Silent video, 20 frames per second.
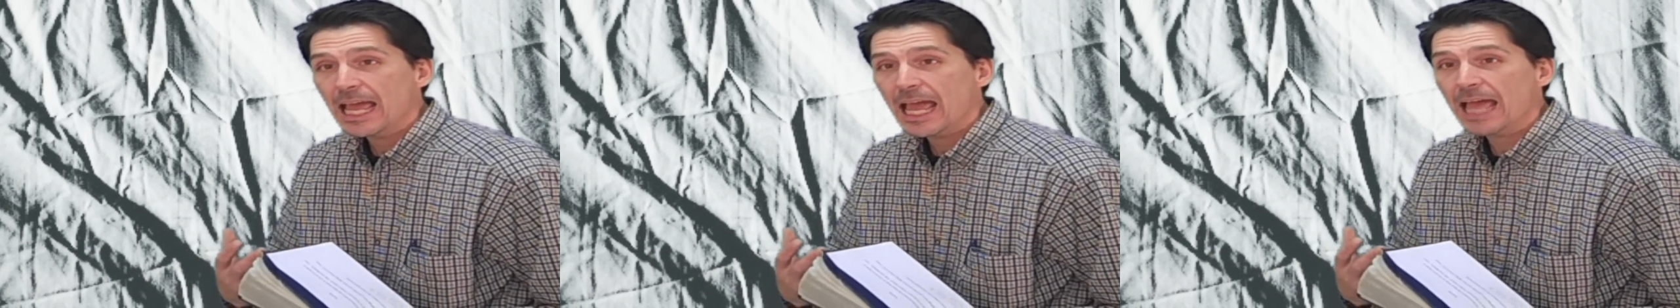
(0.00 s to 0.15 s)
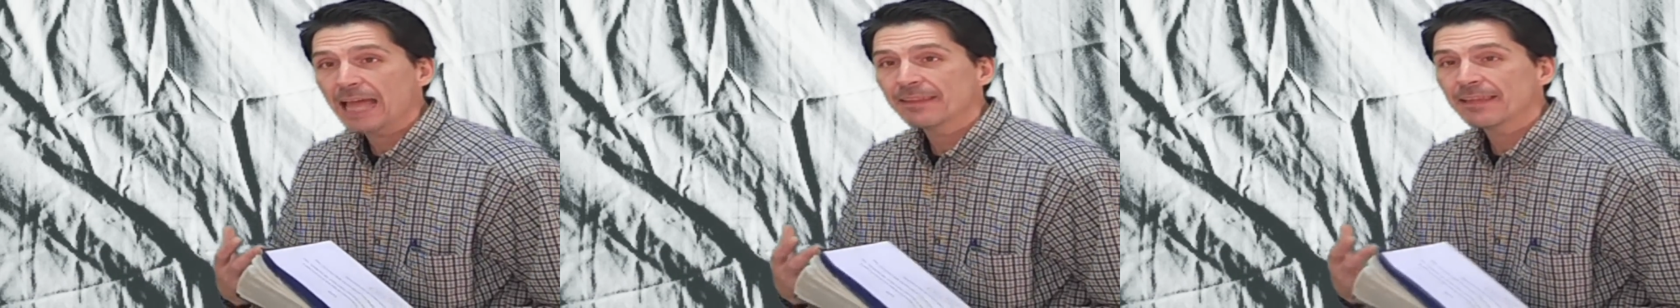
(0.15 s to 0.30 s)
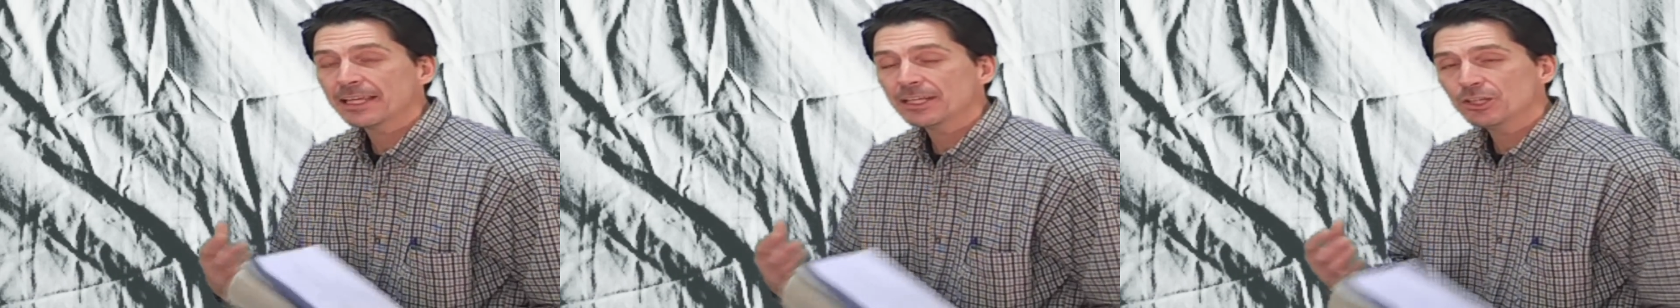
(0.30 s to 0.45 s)

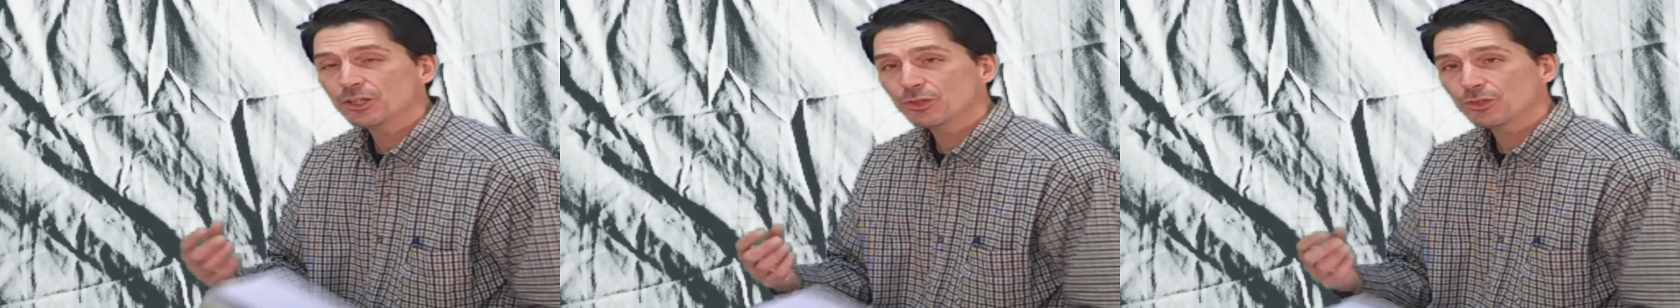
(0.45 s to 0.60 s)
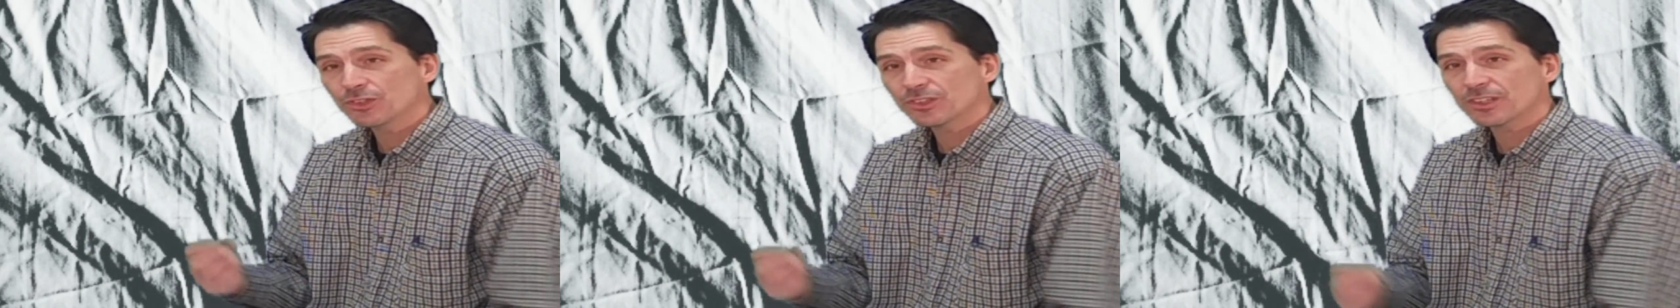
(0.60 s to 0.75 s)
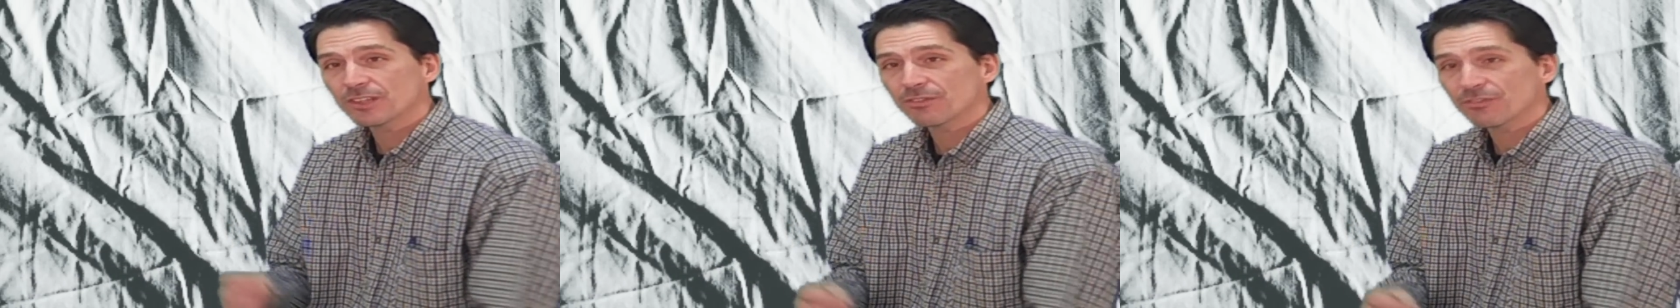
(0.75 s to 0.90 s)
and they
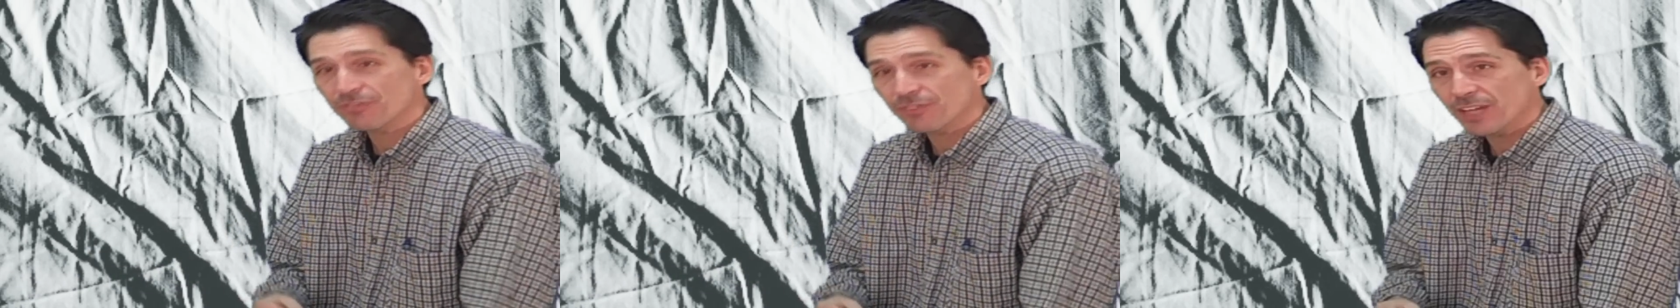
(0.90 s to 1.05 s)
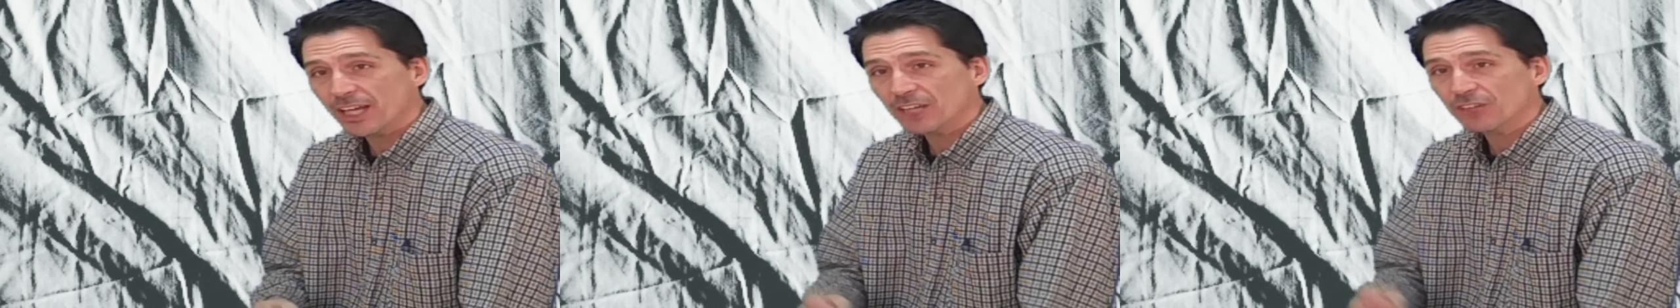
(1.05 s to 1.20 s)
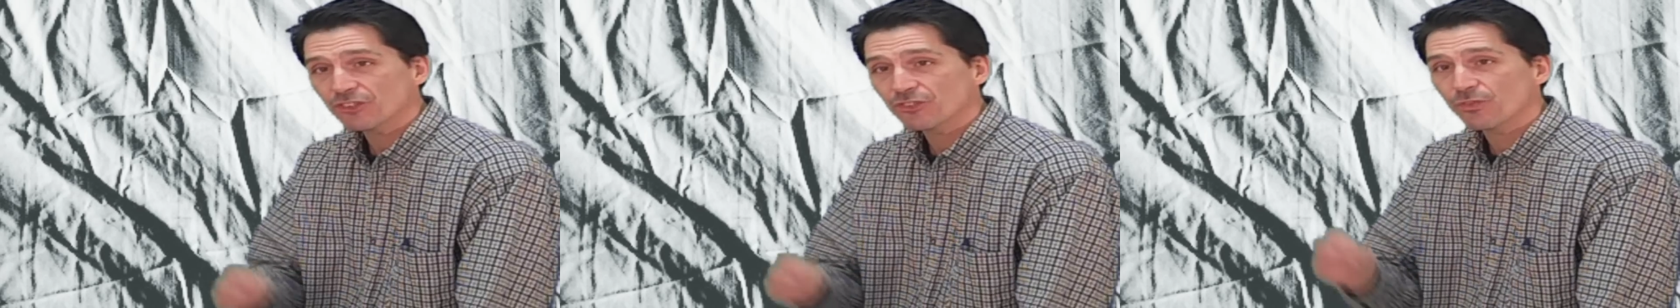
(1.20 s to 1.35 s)
used the
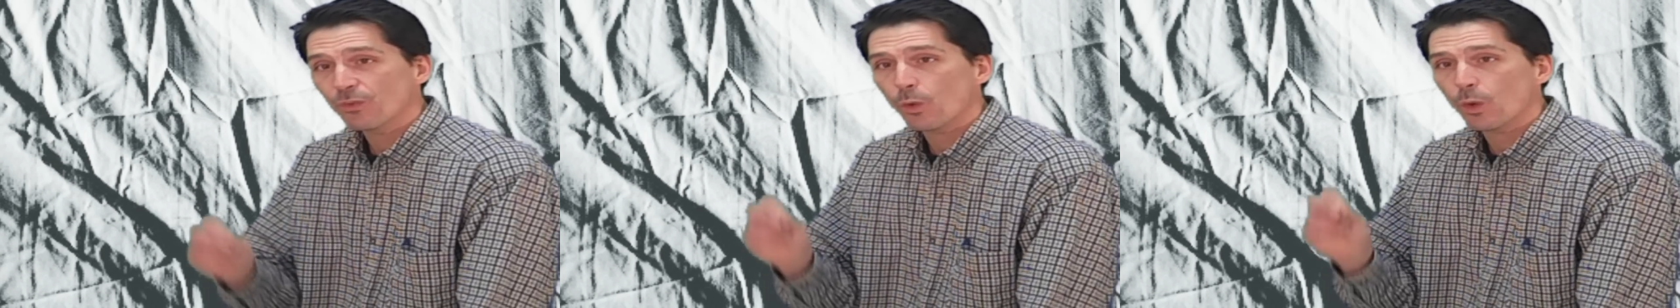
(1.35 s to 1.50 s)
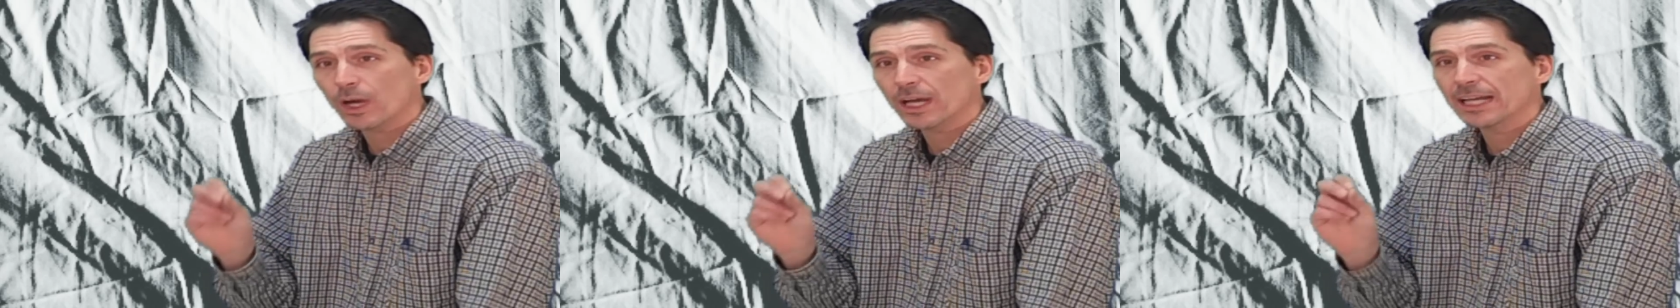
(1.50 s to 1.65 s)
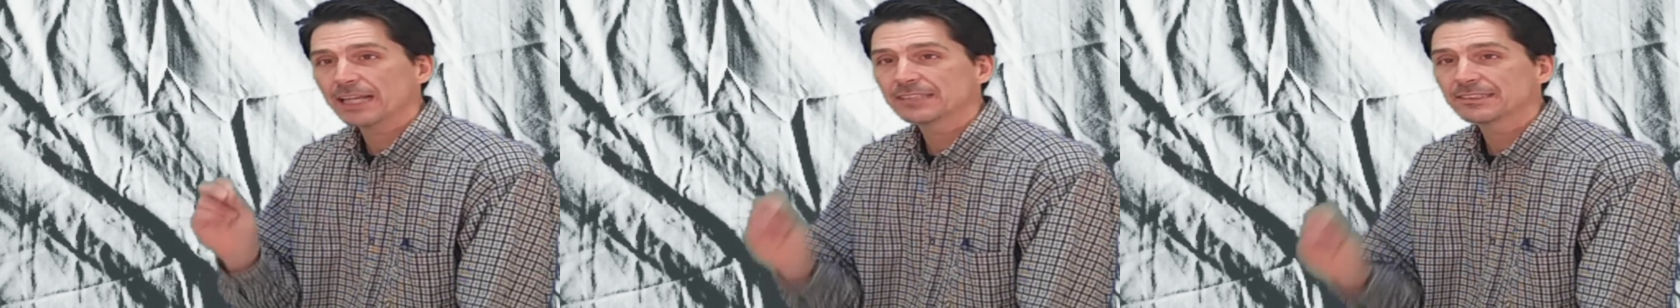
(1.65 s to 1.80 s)
flesh
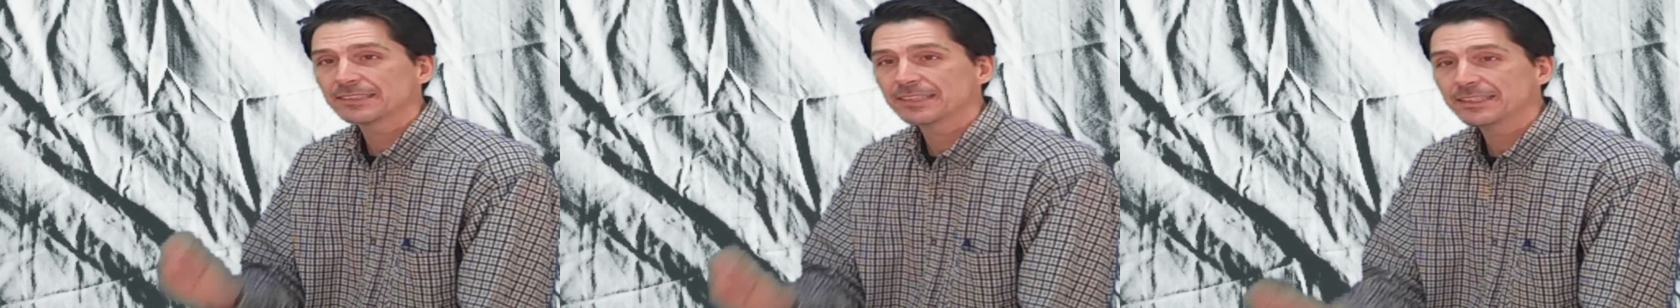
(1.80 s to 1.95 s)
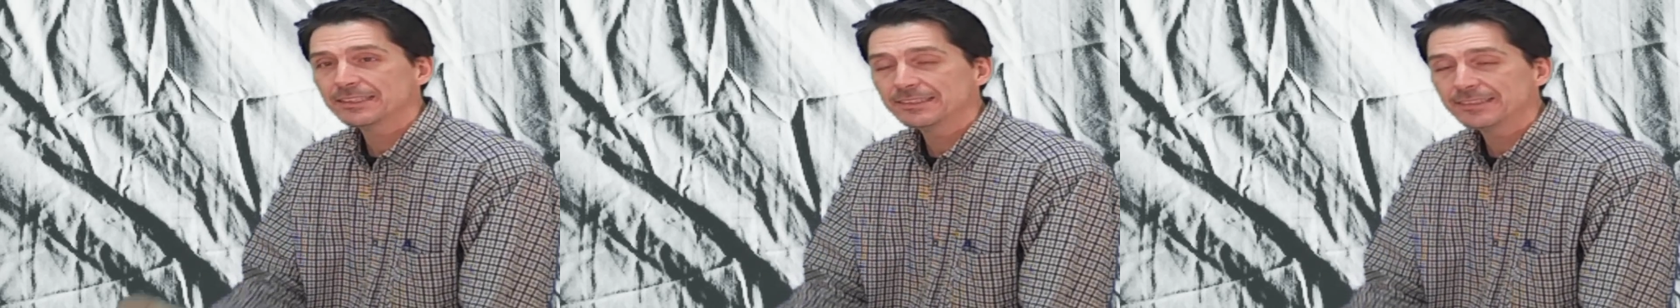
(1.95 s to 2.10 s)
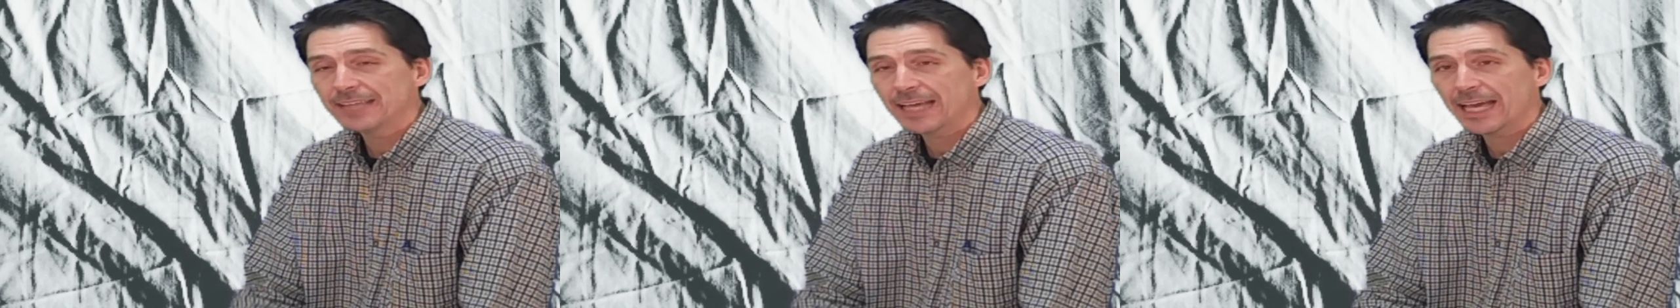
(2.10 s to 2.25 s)
for its
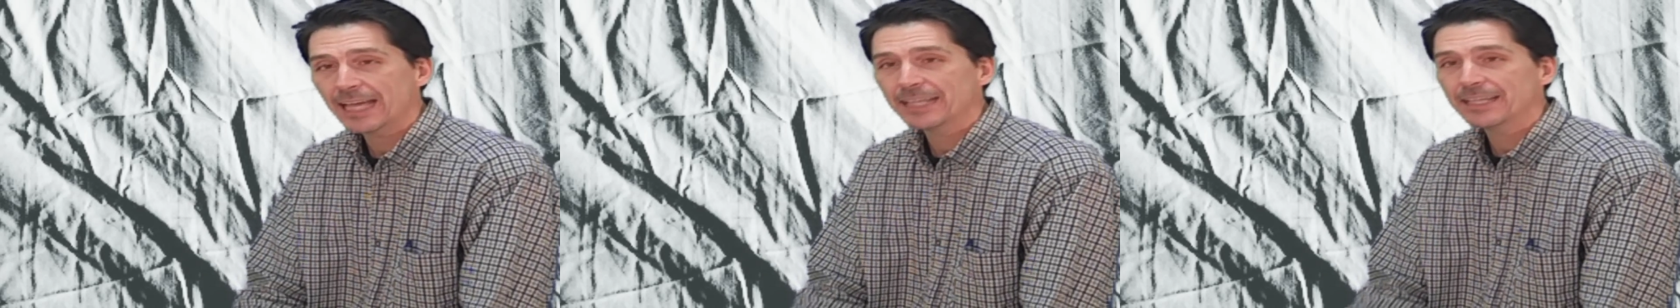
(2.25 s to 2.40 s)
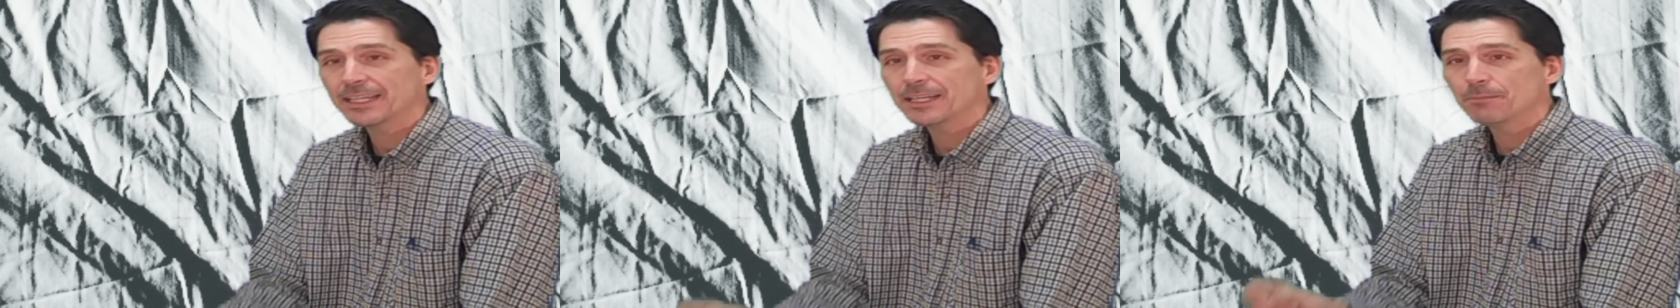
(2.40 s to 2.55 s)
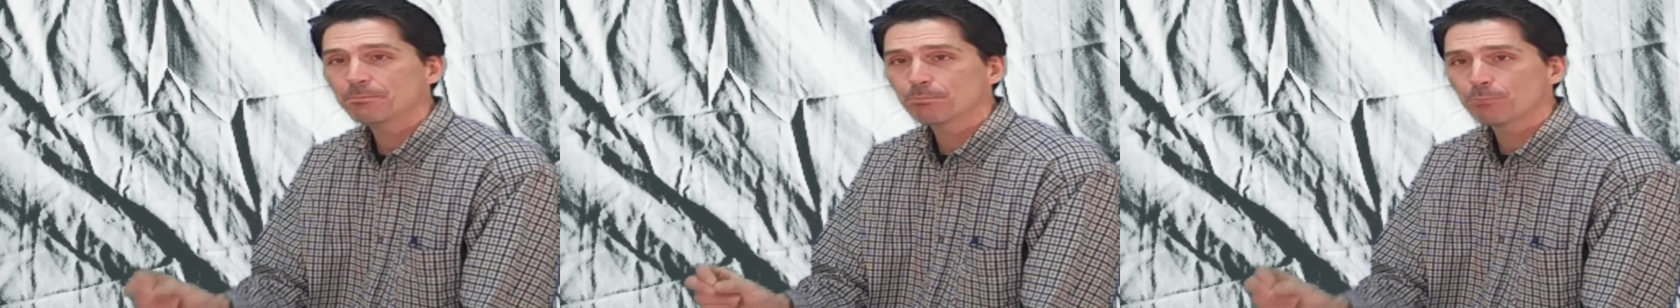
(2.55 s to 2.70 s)

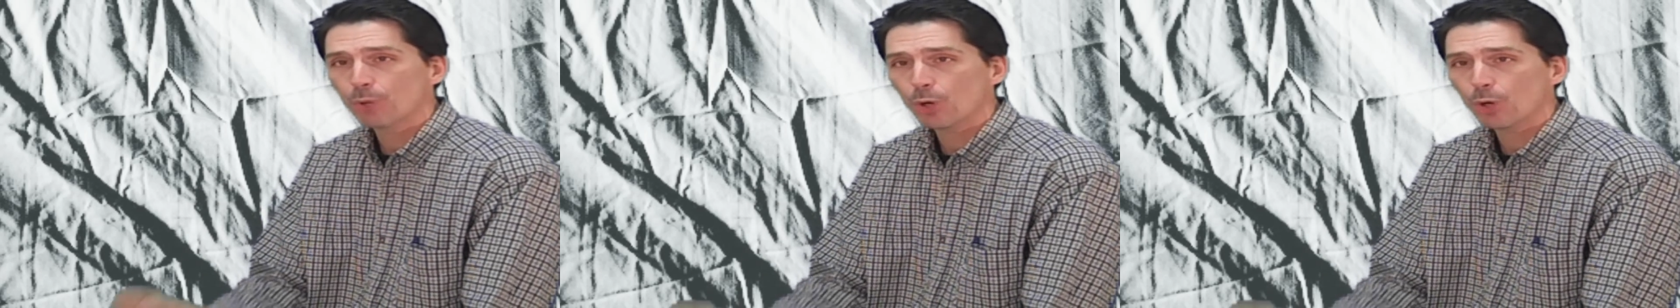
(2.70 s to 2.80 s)
intended